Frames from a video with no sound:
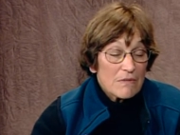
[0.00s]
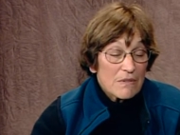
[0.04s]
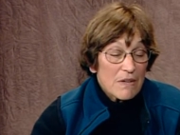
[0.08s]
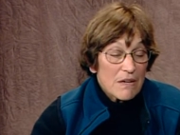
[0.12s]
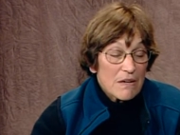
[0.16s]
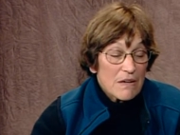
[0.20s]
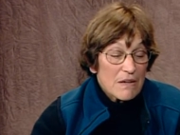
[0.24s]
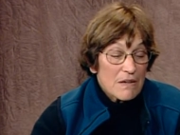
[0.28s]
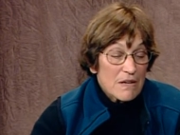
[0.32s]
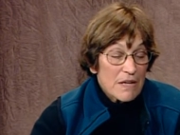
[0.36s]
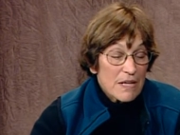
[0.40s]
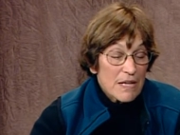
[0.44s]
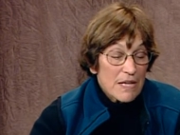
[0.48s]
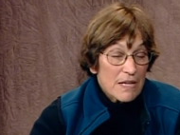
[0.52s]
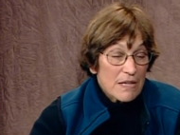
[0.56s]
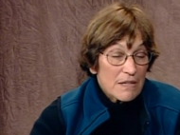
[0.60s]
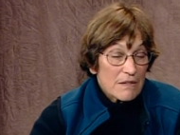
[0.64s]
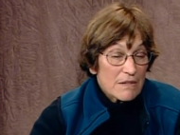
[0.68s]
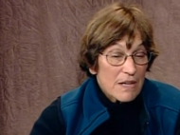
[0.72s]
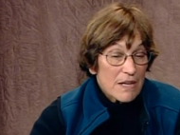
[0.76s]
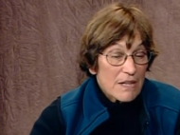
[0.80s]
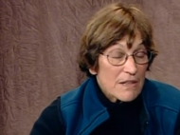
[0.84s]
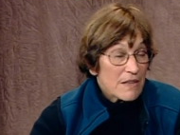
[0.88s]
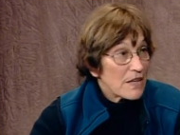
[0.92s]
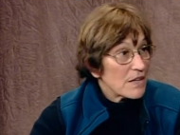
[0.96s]
uh,
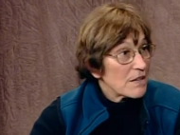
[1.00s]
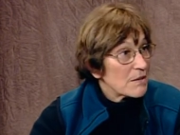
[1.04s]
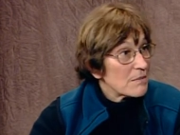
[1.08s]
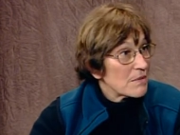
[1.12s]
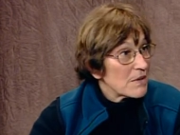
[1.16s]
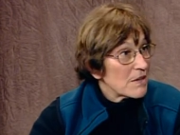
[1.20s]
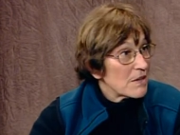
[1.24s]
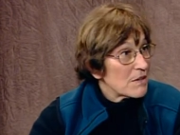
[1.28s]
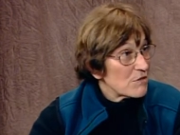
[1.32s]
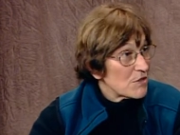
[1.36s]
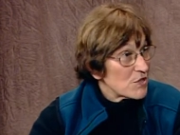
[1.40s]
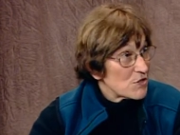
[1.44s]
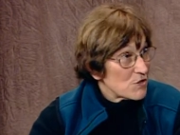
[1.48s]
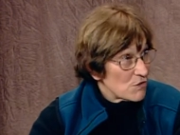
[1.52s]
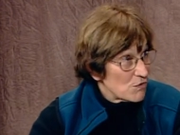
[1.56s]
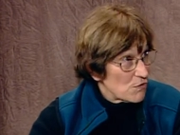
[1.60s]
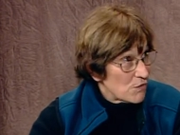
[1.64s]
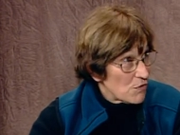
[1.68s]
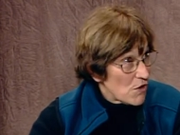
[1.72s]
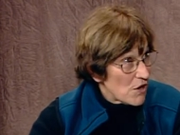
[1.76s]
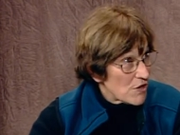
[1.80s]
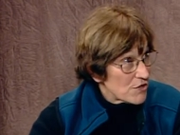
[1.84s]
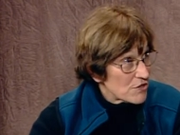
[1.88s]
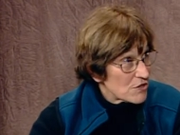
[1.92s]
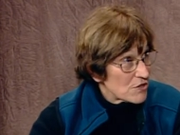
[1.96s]
and I thank uh, Richard
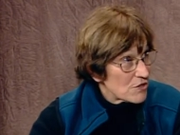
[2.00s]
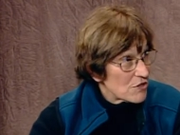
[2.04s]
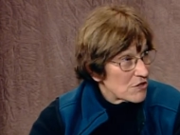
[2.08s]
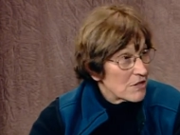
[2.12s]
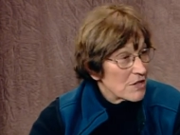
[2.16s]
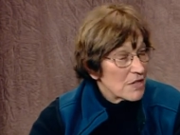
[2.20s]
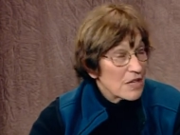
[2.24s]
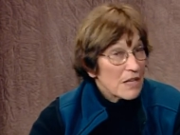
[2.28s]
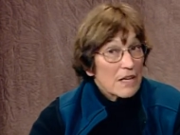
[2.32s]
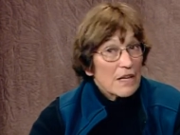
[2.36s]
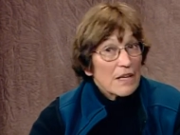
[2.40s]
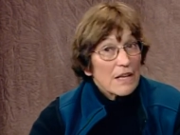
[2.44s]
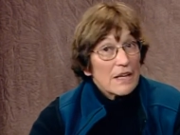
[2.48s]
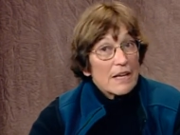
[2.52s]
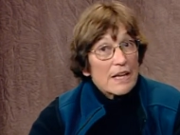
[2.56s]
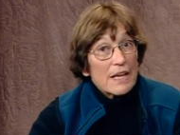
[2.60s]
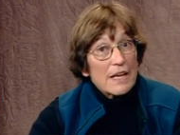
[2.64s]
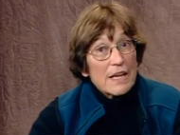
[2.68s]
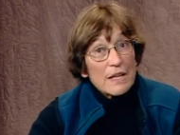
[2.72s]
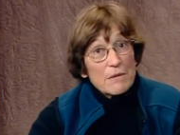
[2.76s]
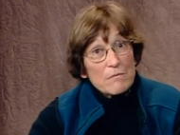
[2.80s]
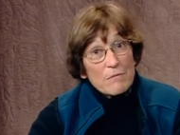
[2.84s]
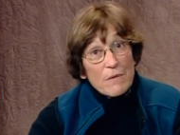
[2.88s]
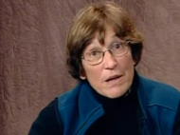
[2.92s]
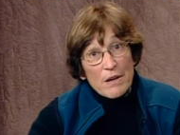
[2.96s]
Foster yeah.
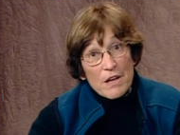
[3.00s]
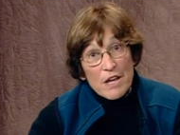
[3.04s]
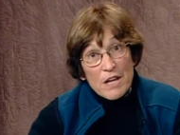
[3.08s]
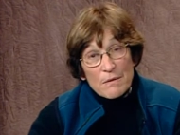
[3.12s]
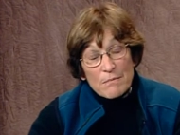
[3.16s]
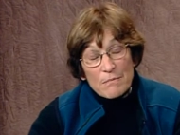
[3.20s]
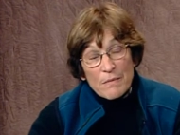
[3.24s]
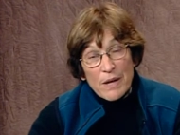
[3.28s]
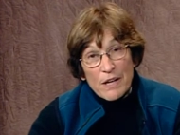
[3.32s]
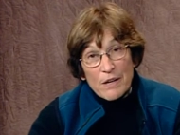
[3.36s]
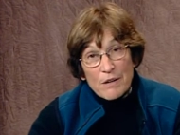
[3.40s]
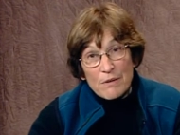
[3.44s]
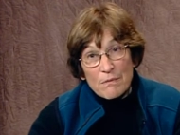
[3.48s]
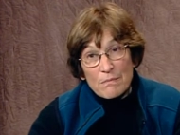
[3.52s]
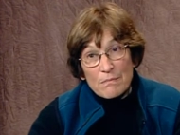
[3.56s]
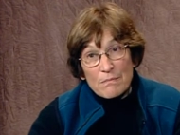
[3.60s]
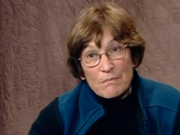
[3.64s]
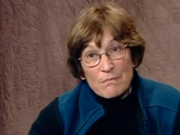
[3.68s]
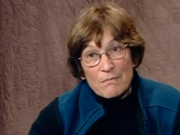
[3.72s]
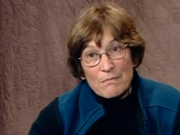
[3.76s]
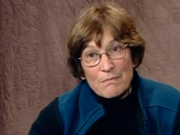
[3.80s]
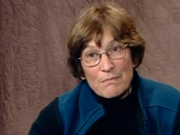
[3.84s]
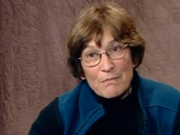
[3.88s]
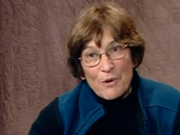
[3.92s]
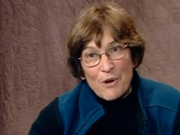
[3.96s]
and and Michael
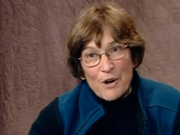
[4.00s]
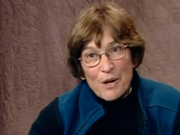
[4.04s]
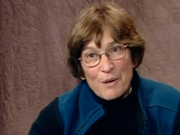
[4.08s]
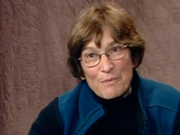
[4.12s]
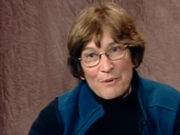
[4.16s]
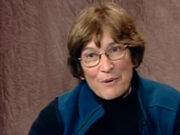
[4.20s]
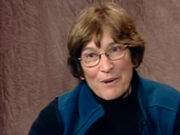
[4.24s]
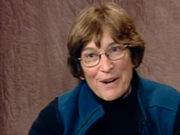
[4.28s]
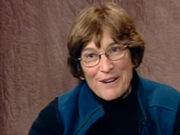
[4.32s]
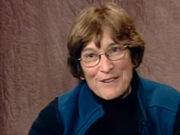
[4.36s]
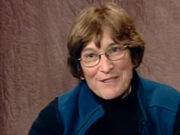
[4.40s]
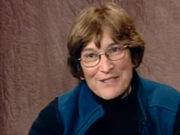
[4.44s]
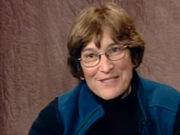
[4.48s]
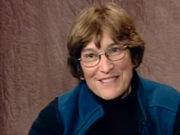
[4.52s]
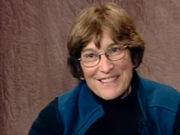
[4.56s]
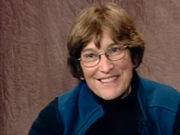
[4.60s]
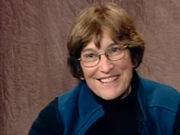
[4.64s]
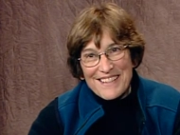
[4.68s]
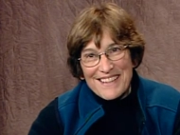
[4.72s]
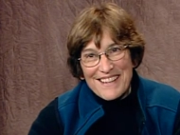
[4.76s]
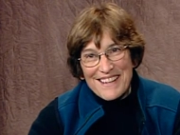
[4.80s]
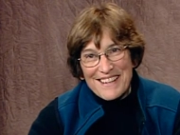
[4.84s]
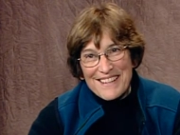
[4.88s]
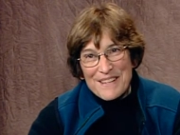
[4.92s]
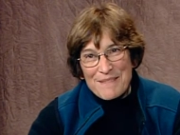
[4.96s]
Mark
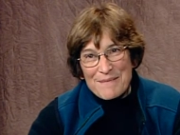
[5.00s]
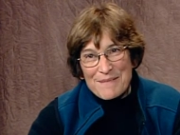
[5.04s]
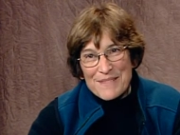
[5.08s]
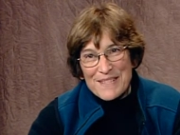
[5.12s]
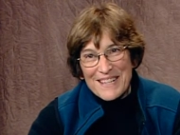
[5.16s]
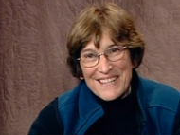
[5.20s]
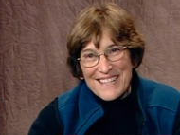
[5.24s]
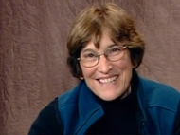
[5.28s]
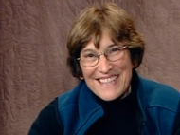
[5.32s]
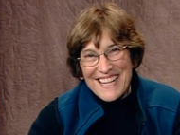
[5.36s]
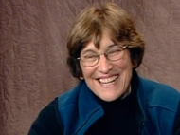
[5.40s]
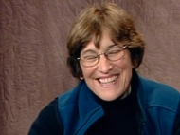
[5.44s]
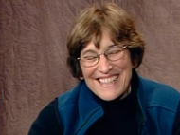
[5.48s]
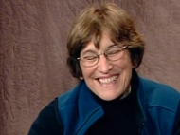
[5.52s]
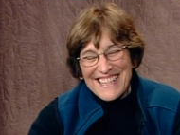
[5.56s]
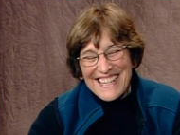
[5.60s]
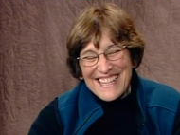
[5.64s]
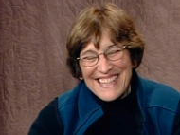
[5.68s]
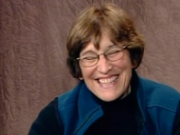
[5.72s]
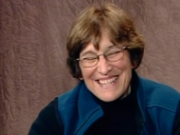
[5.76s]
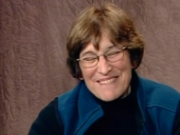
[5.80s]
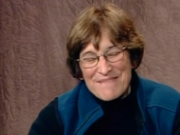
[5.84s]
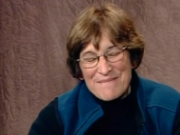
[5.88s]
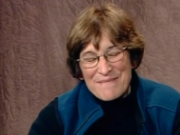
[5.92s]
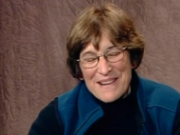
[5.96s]
Borowski. Mark I keep Borowski. saying
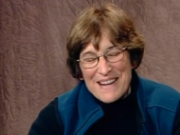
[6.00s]
that.